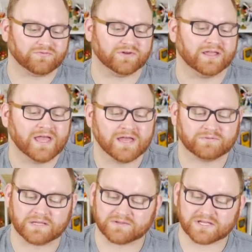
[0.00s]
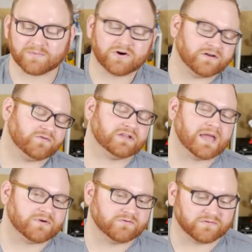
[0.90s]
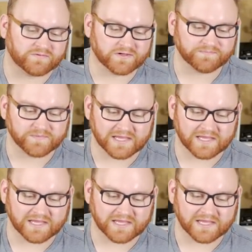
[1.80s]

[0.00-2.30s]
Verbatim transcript: Three. Play with the top card of your library reveal.